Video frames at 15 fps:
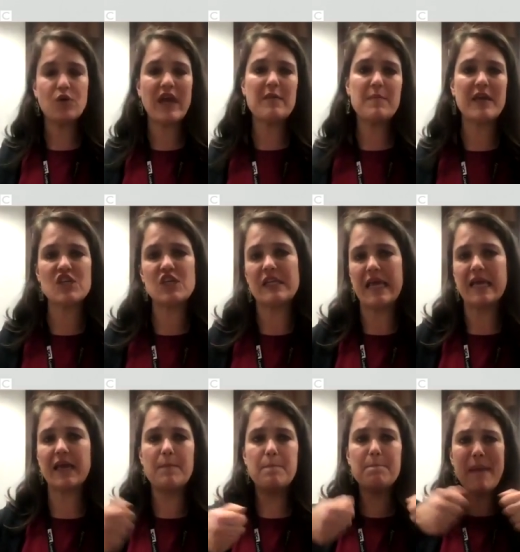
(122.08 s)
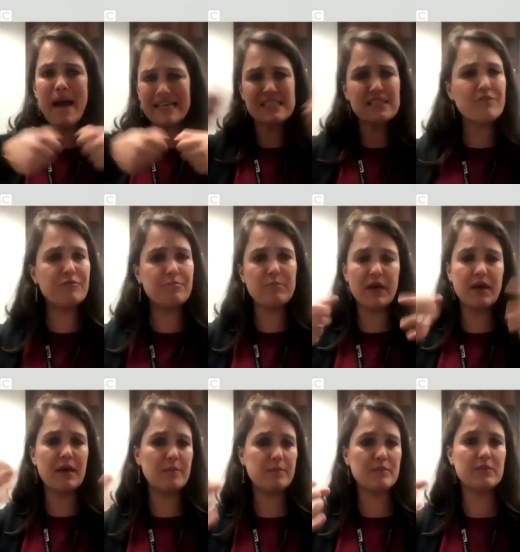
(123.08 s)
You can imagine like a massive
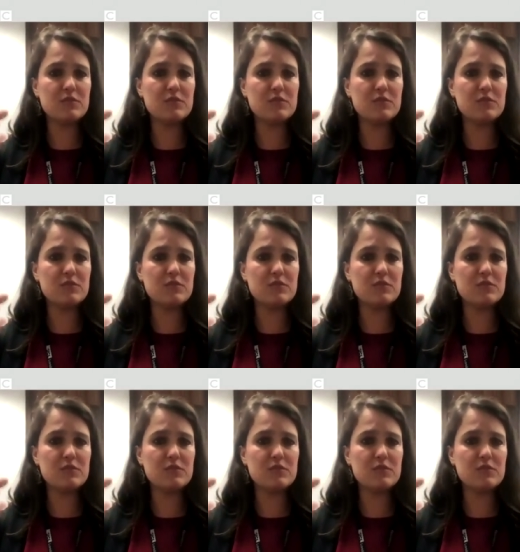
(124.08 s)
uh,